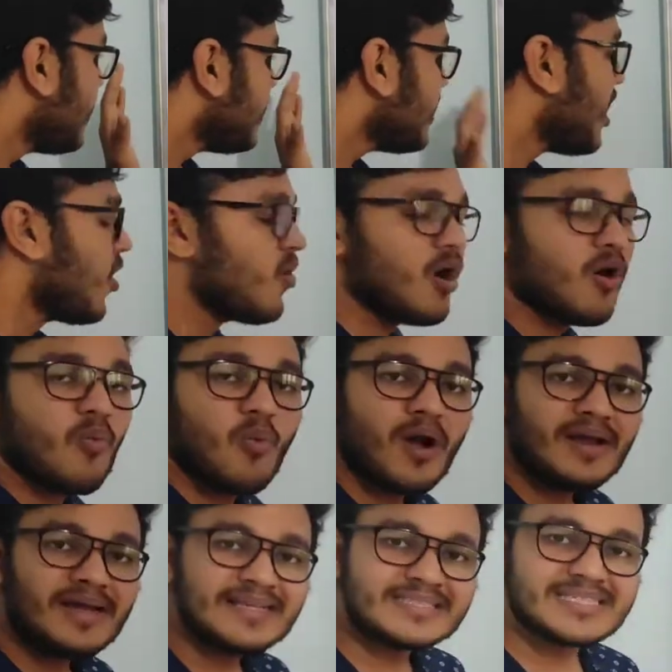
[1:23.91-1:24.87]
Now,
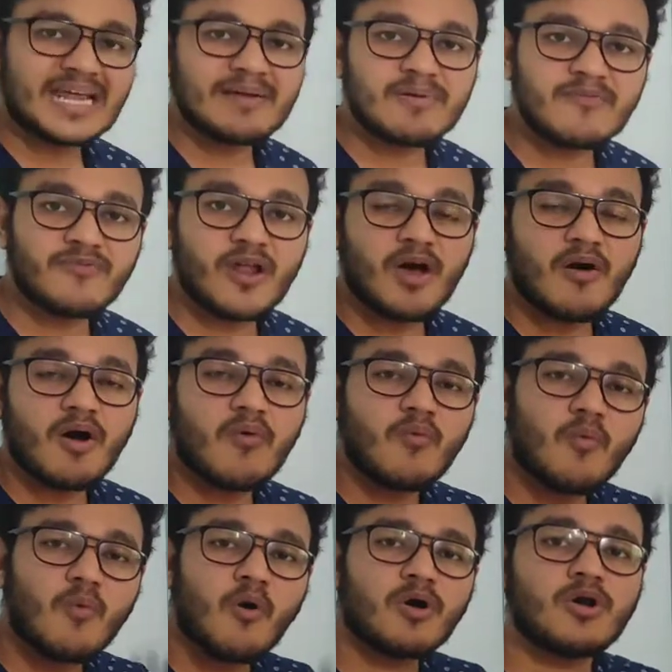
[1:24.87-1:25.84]
while describing a
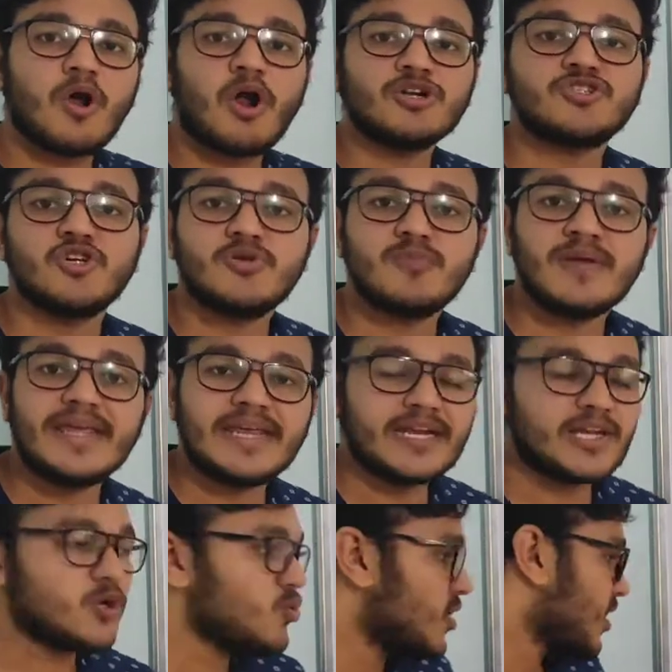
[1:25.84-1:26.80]
flower, what all should be
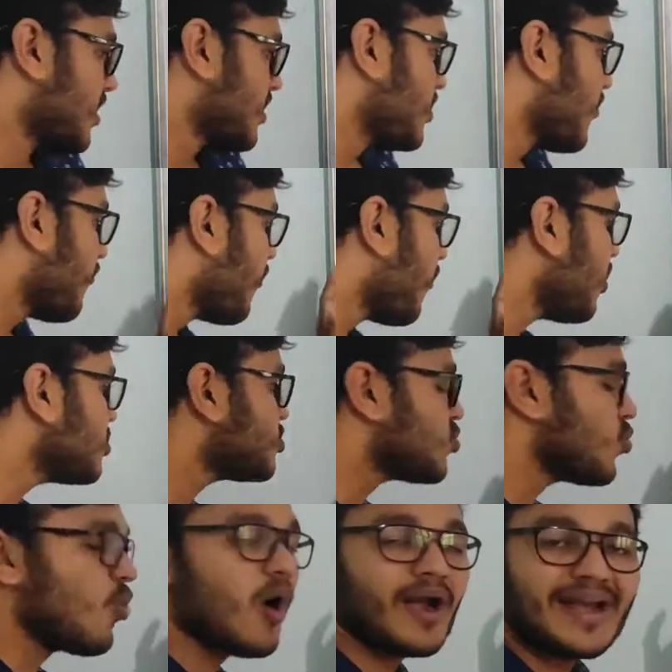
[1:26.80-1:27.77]
included? The first
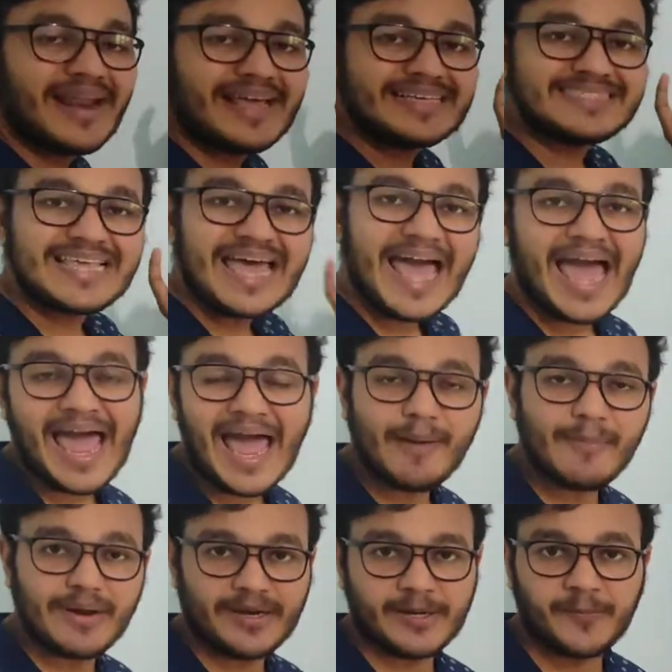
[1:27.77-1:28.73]
one is
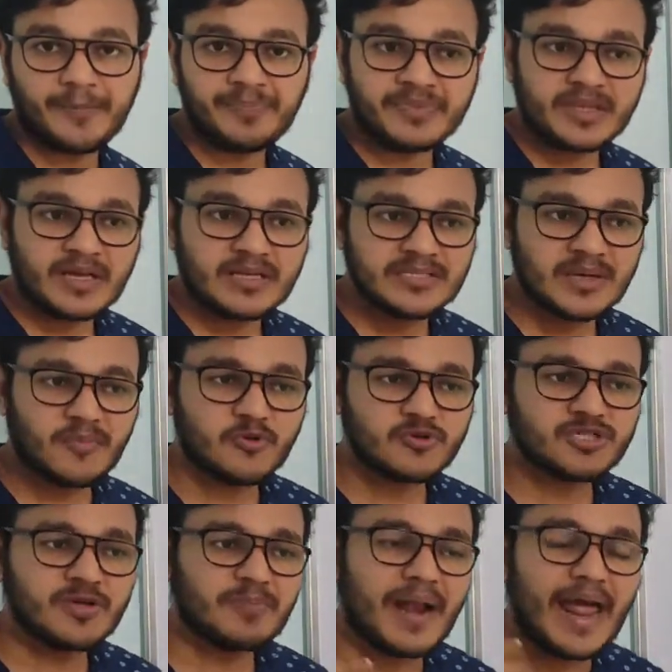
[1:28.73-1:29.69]
habit.
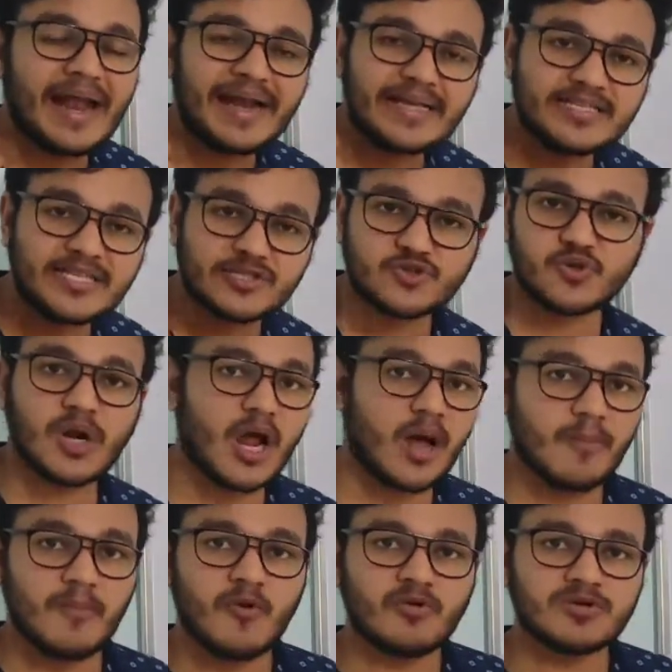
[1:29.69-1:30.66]
Suppose the plant is a
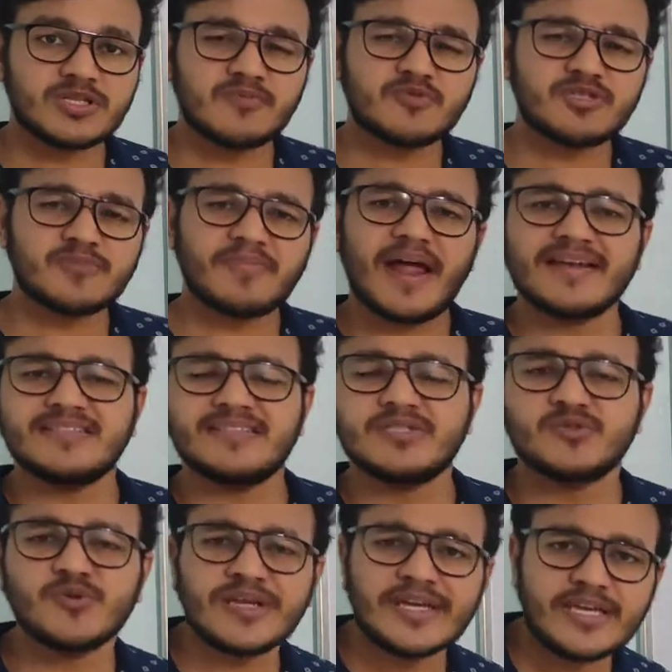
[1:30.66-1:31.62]
shrub, or suppose the plant is
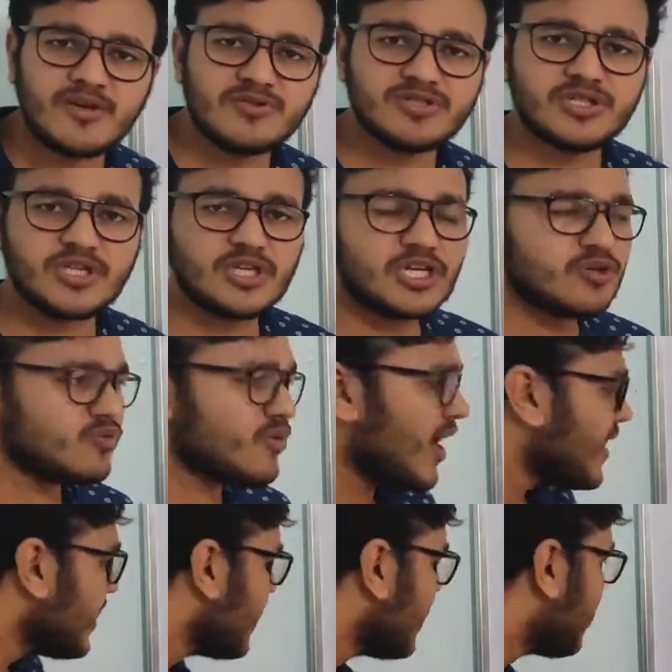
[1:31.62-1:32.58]
a tree. You need to
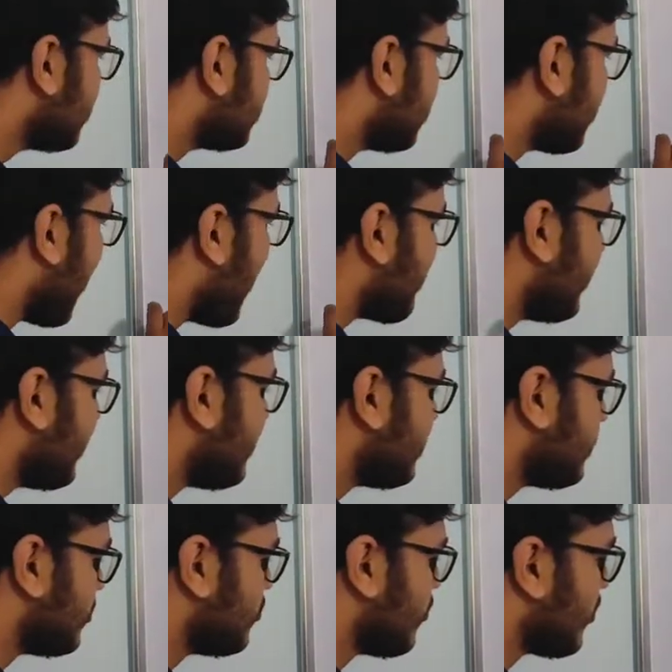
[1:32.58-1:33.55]
write the habit.
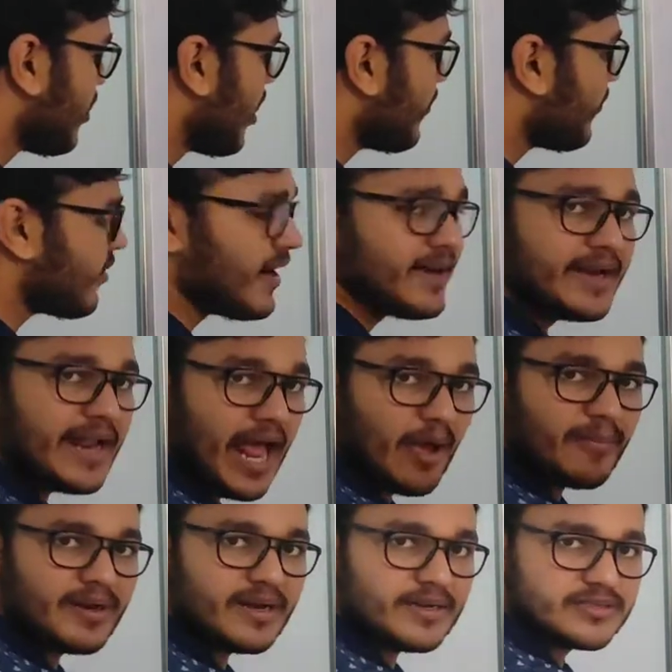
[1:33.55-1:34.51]
You have to write the
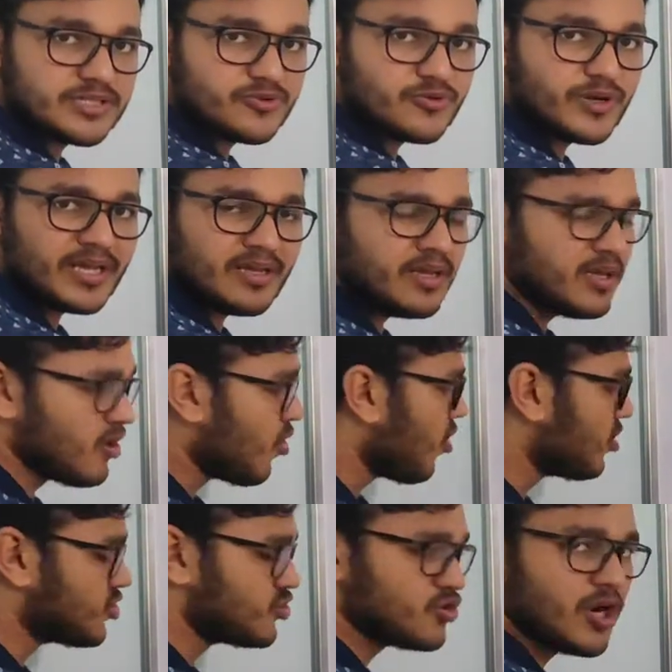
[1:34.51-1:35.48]
habit. It's a tree
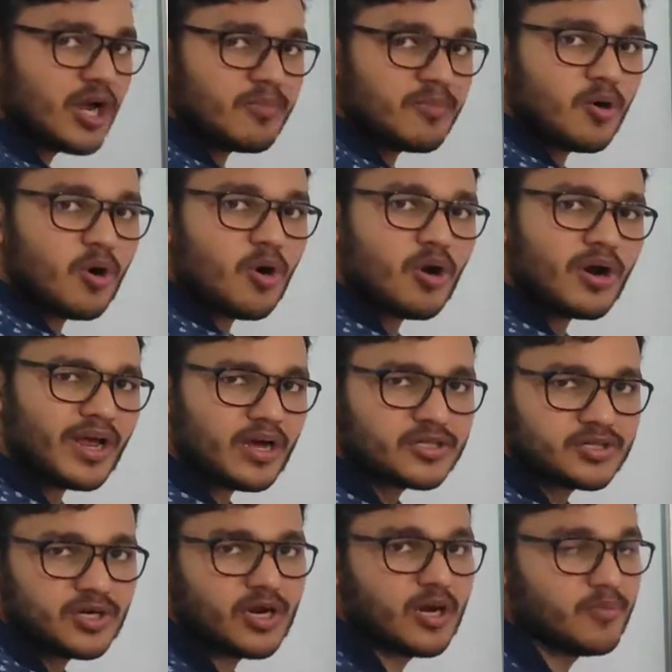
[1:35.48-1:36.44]
or shrub or a
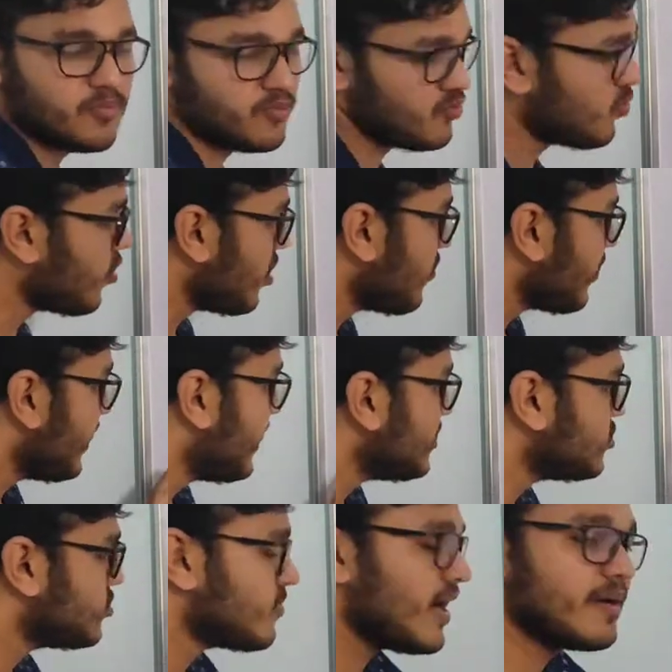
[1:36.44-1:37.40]
herb, whatever it
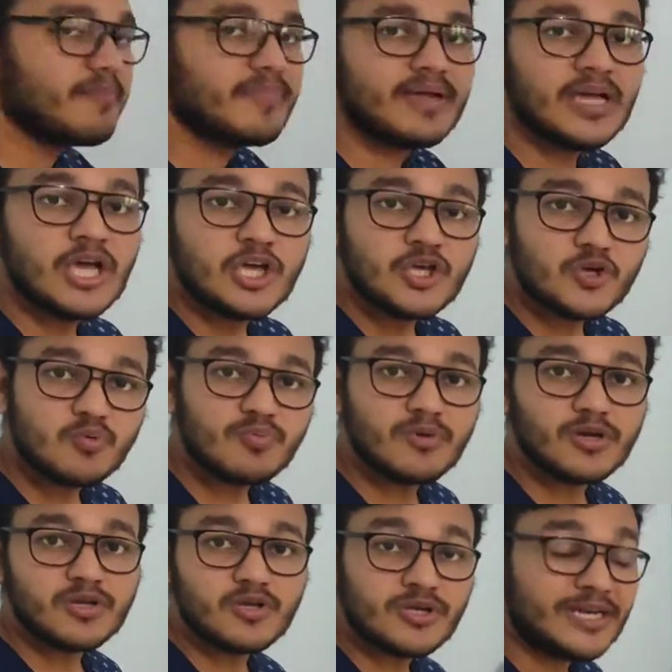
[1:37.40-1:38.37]
is. You
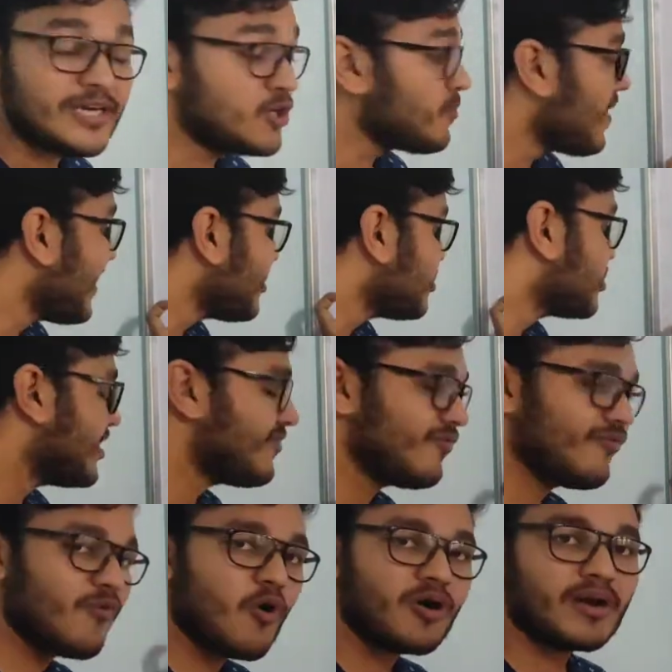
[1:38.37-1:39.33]
need to
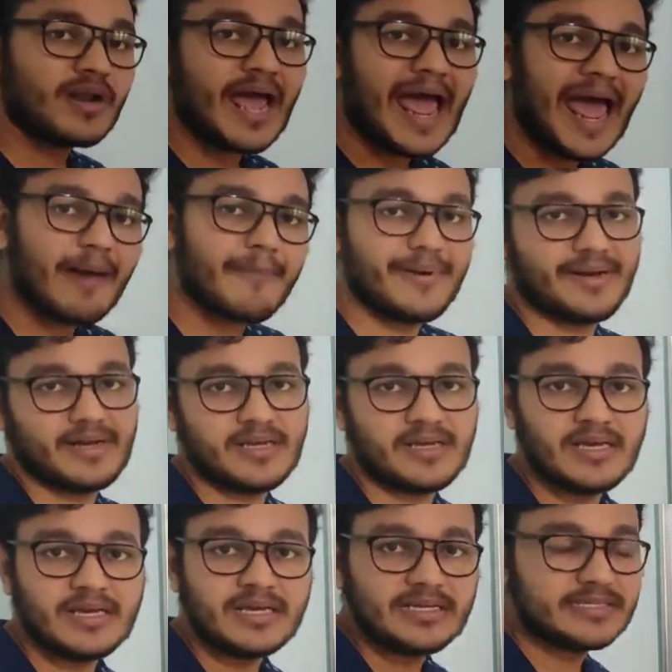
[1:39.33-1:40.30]
mention what habit
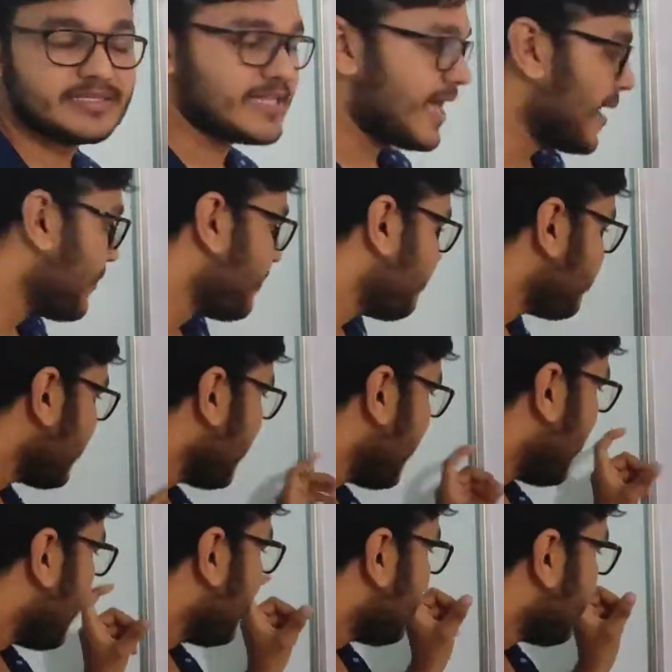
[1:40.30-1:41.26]
is there.
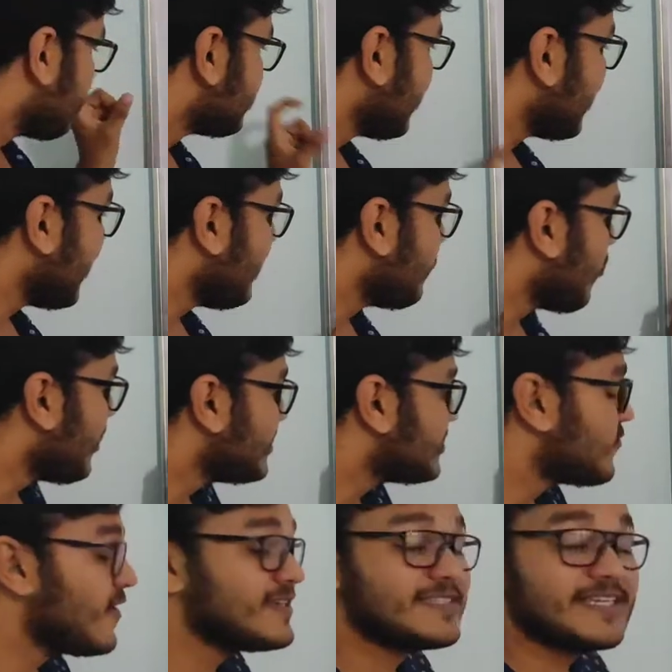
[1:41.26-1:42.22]
Now, second one is
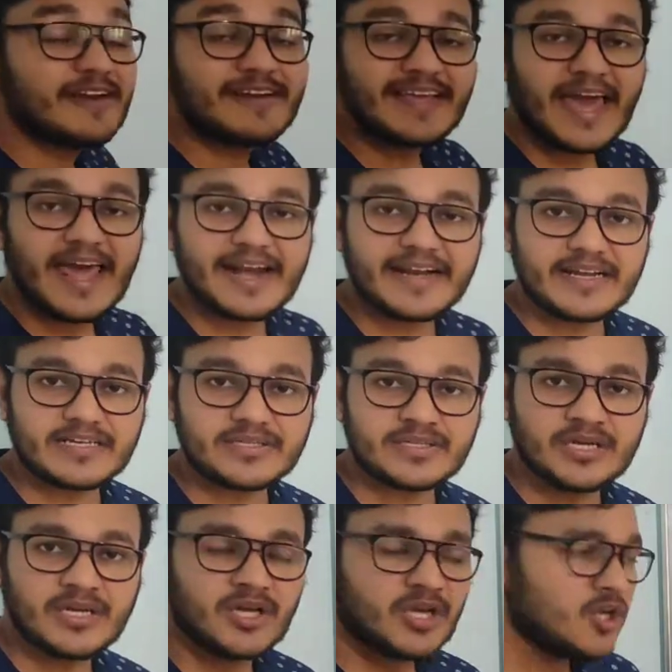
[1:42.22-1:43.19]
vegetative characters.
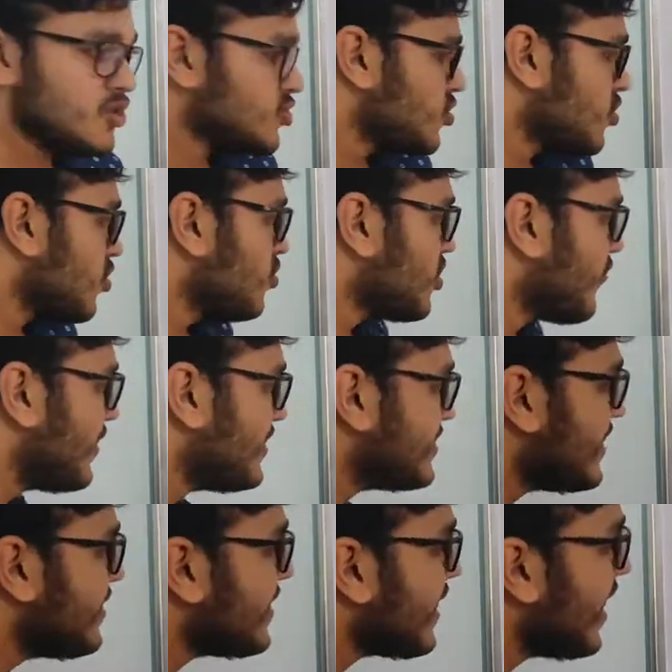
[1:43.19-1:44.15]
So the
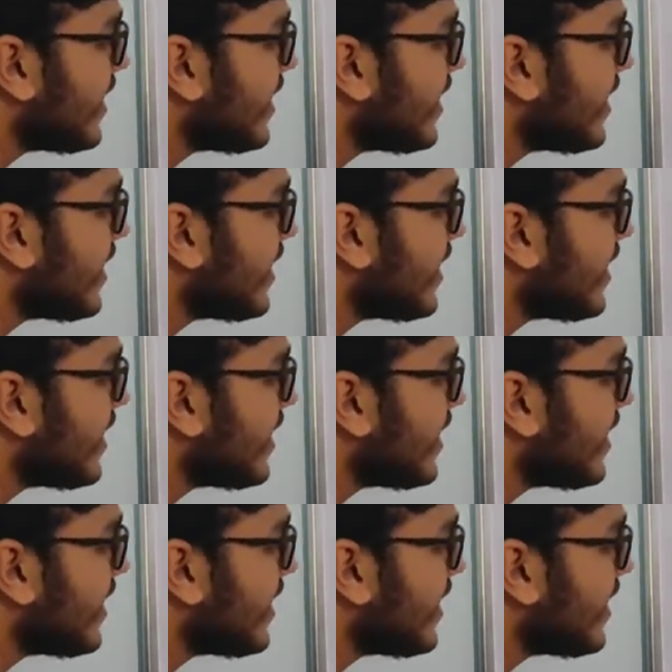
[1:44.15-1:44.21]
vegetative